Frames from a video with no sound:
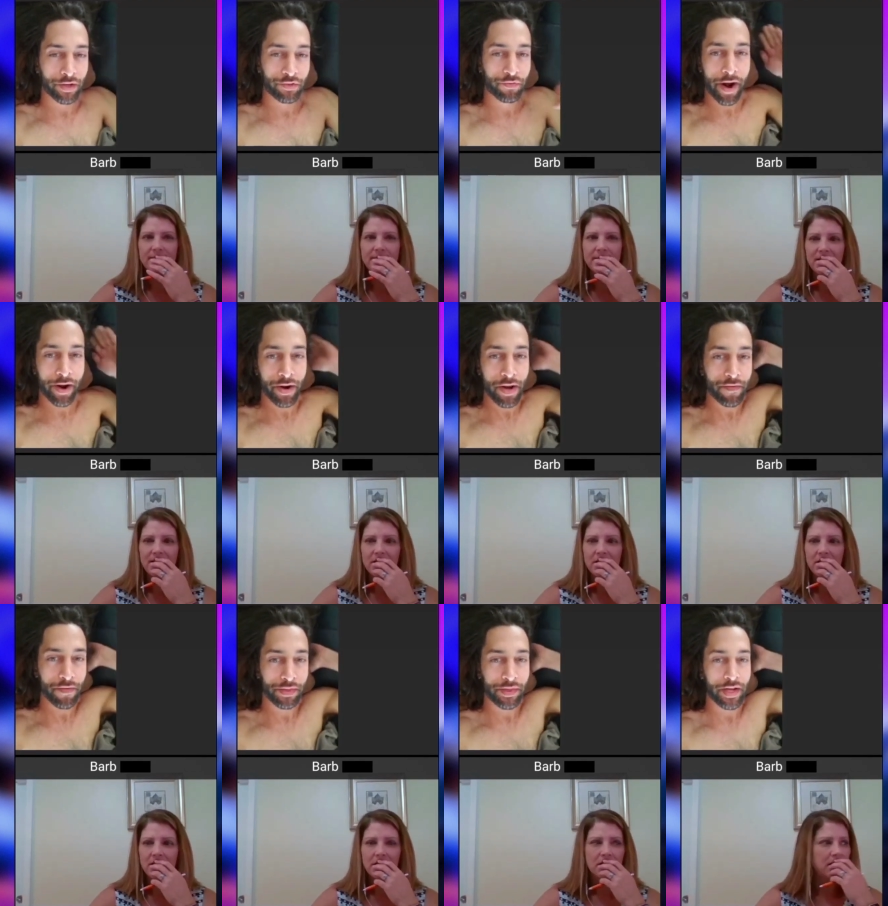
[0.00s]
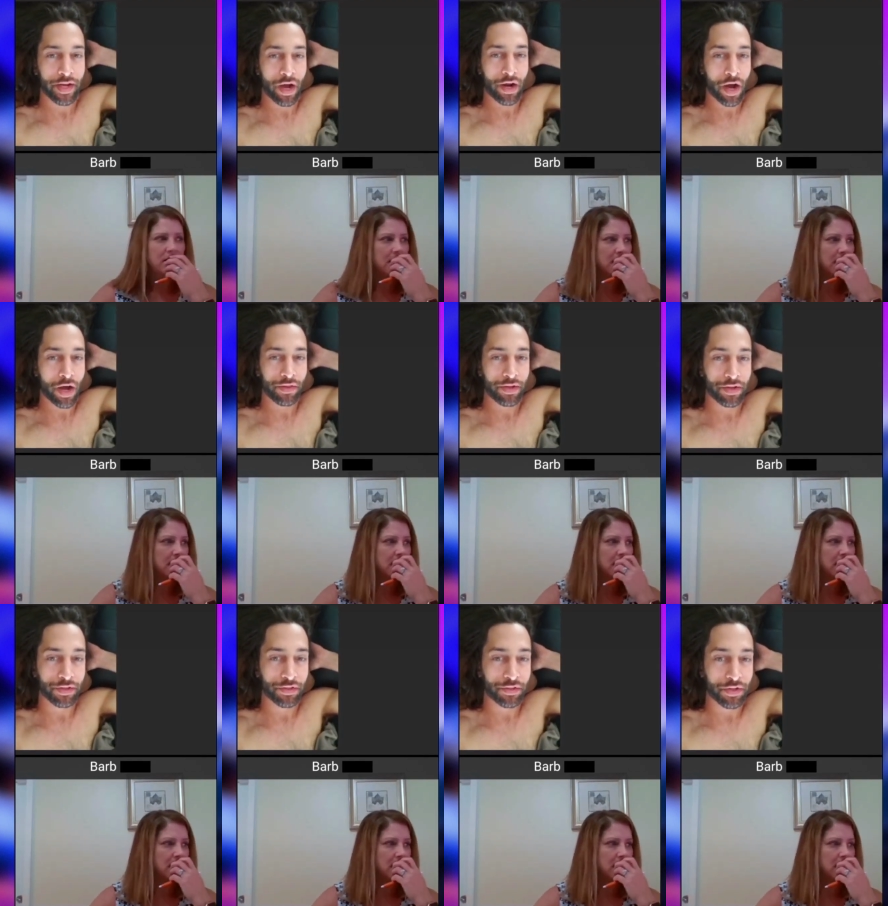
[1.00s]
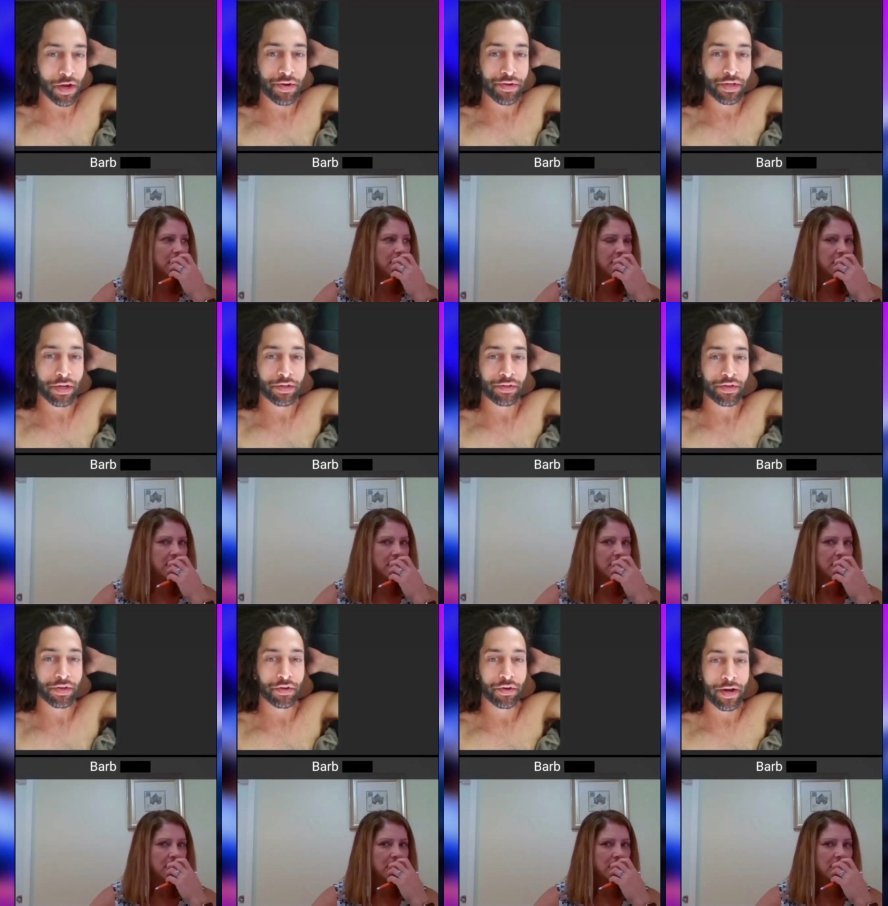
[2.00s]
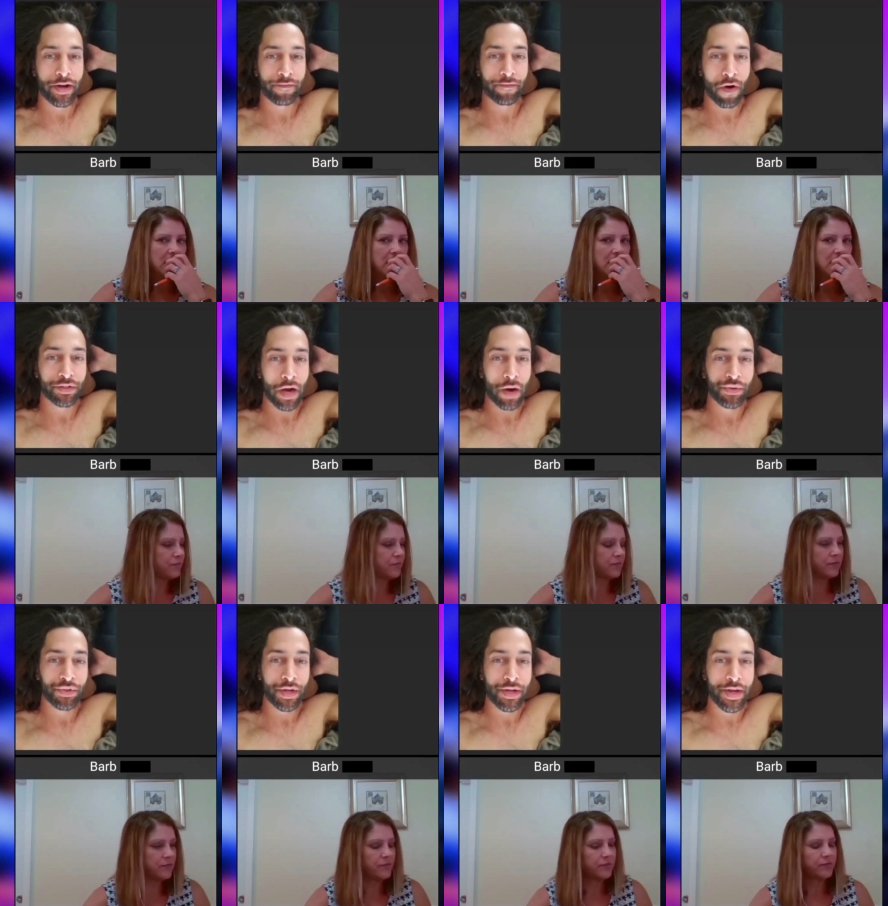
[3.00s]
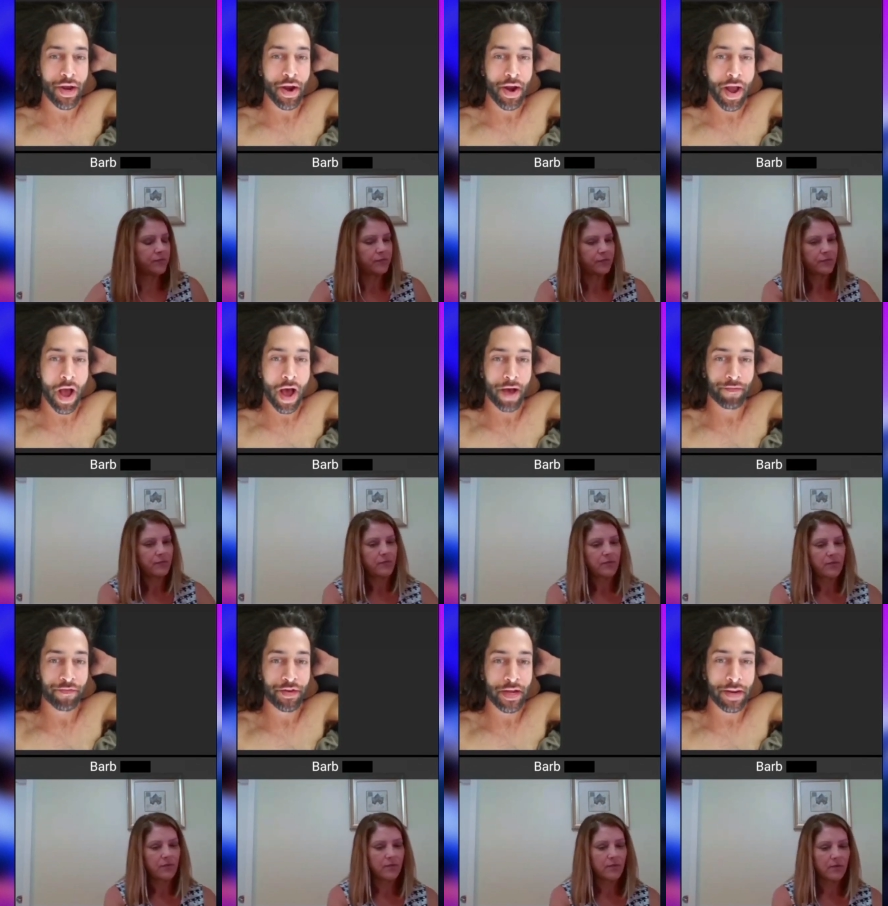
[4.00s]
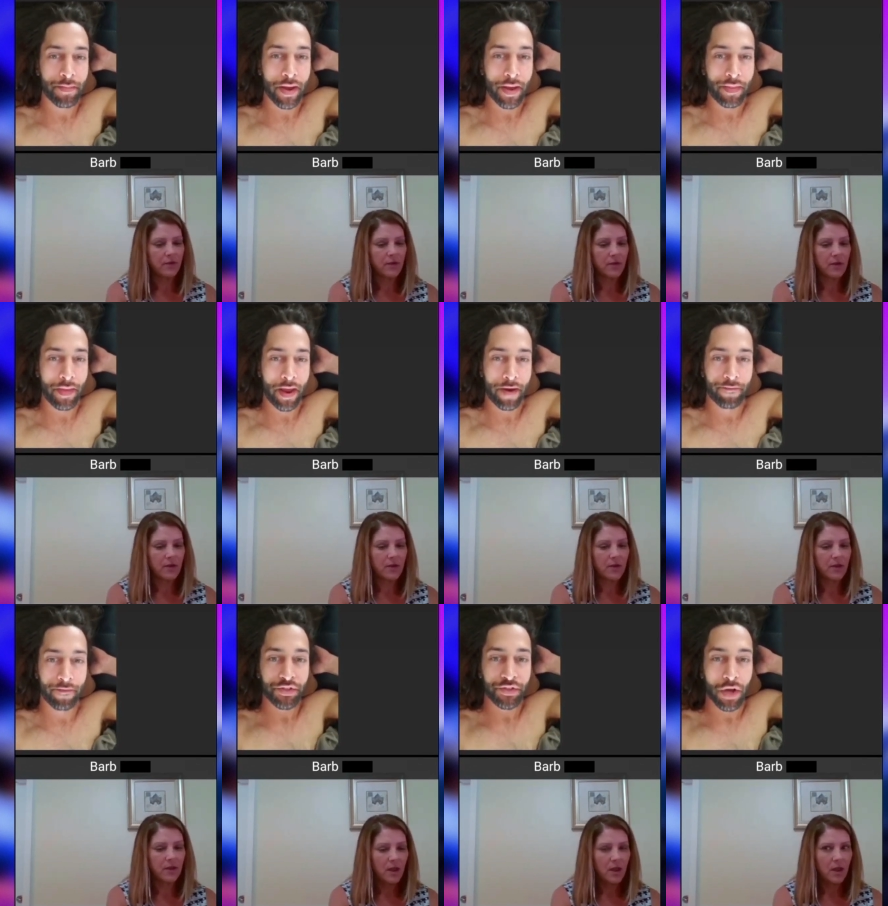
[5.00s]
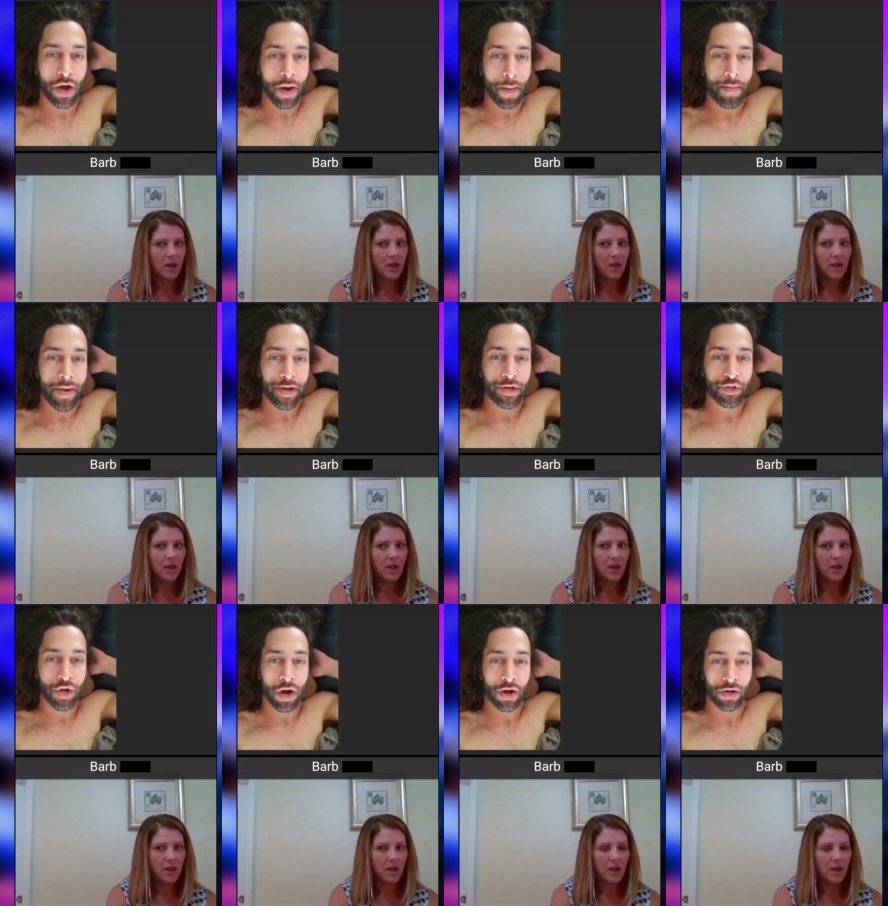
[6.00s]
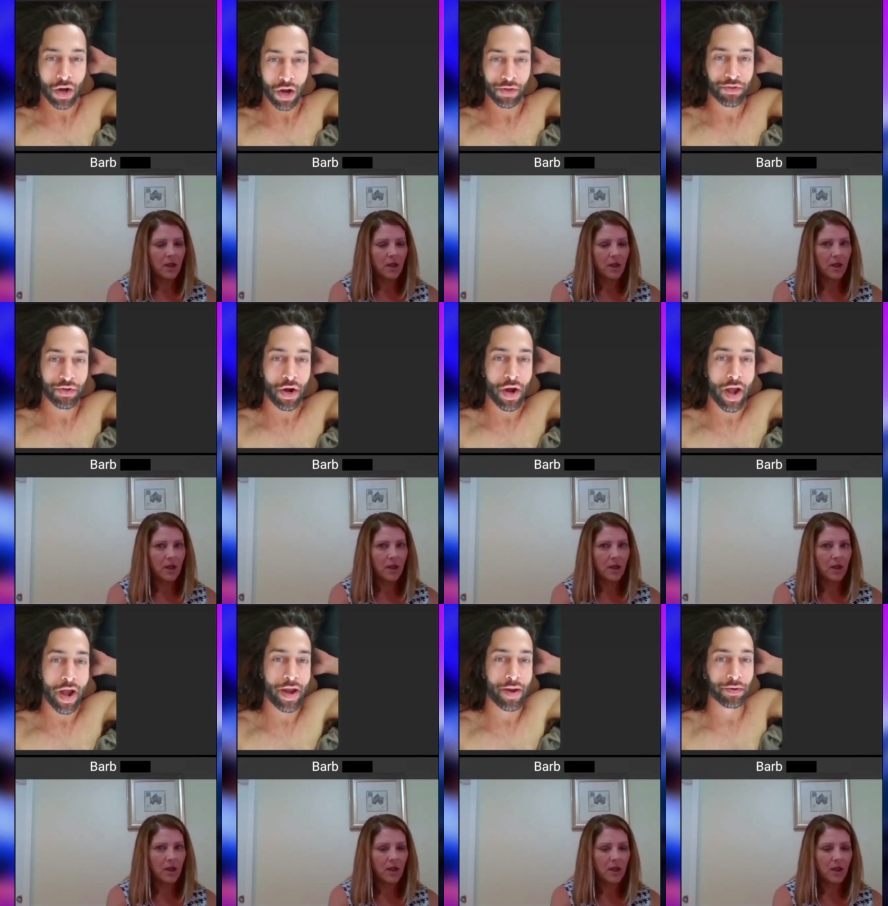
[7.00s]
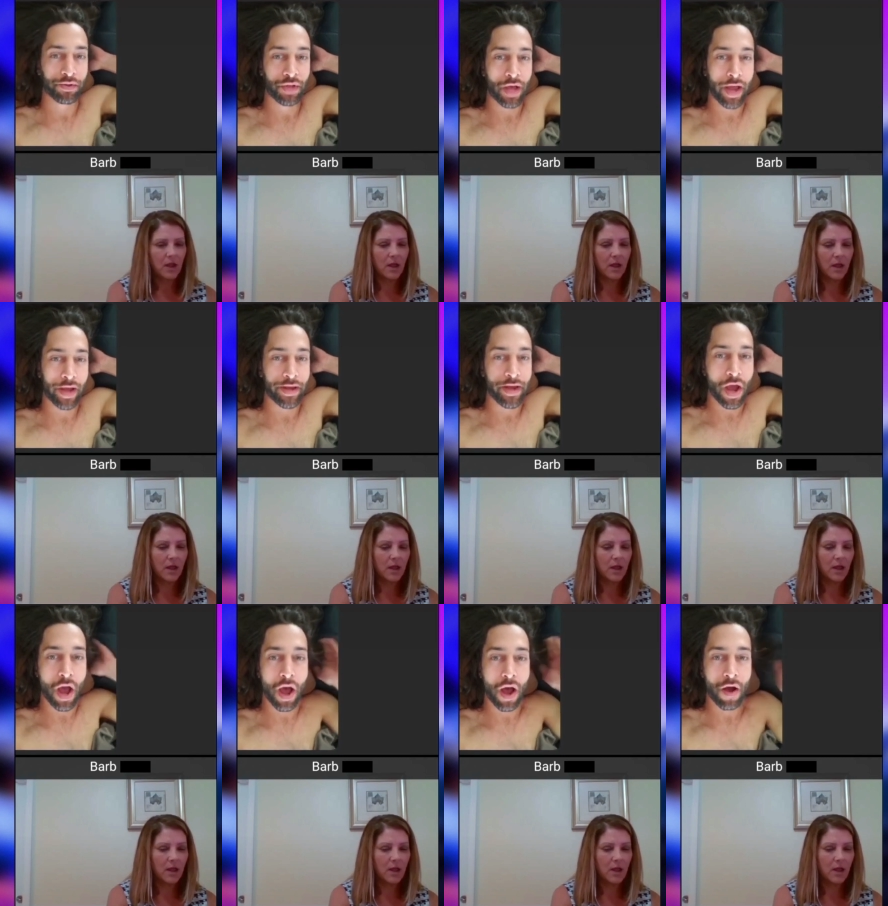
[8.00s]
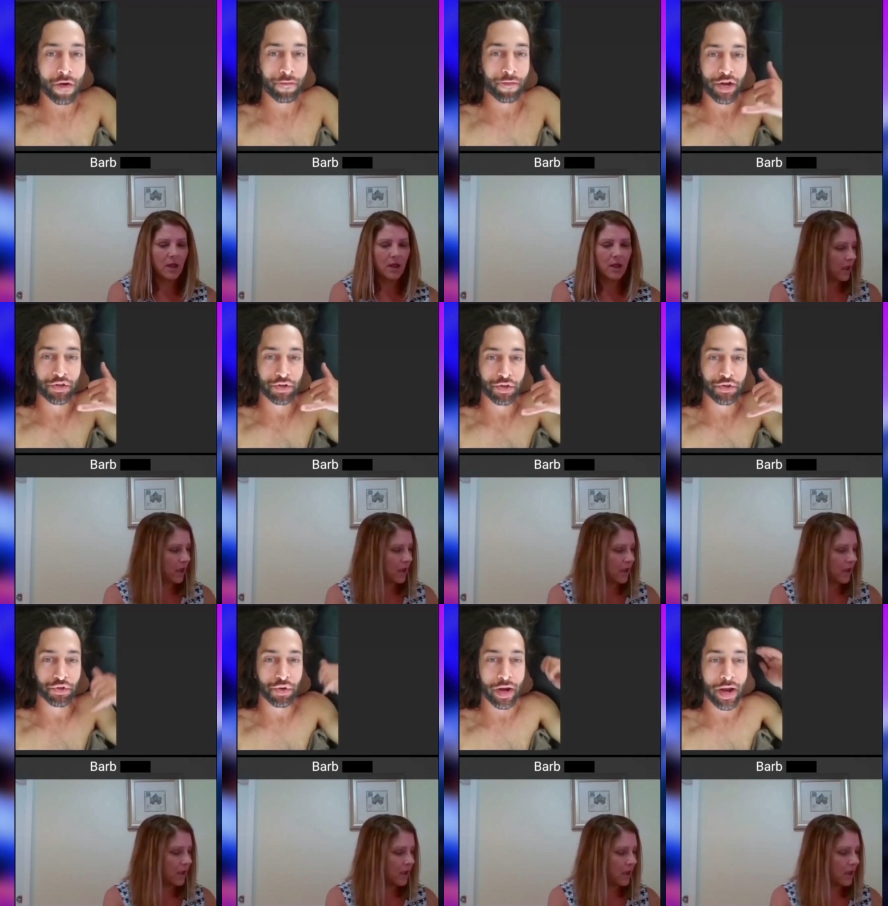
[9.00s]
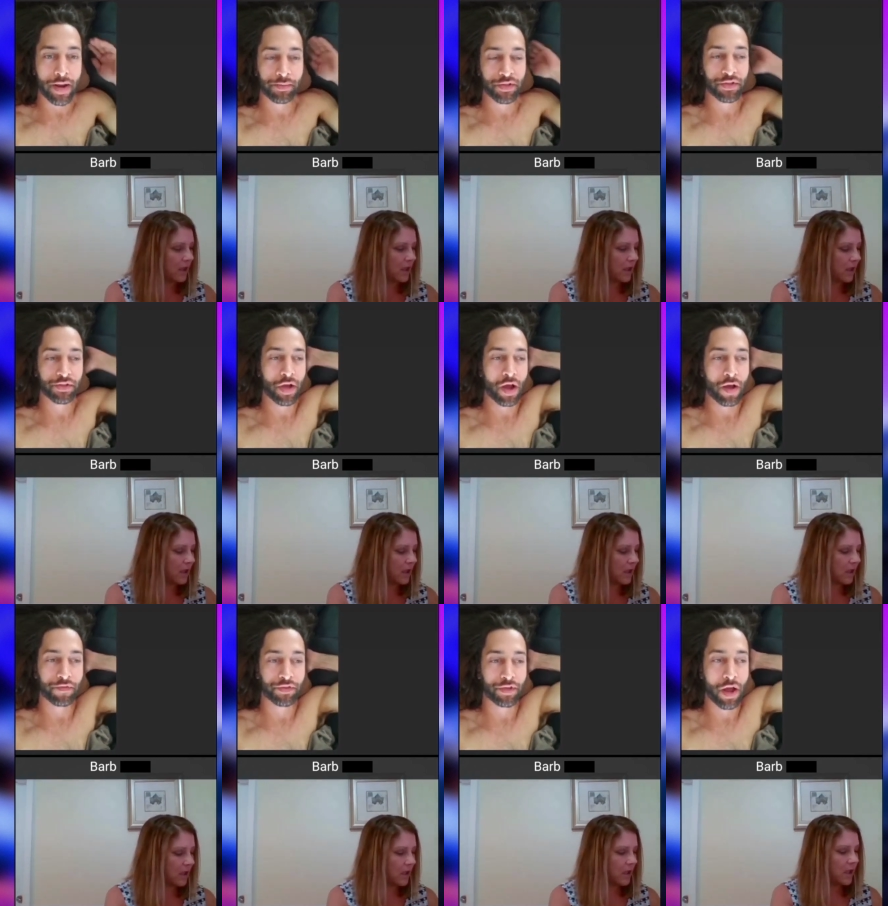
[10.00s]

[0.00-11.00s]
Speaker 1: because I don't even think I got the associate's degree because I was a year and a half deep and then I saw a Big Sean concert and he was like, yo, chase your dreams and stuff.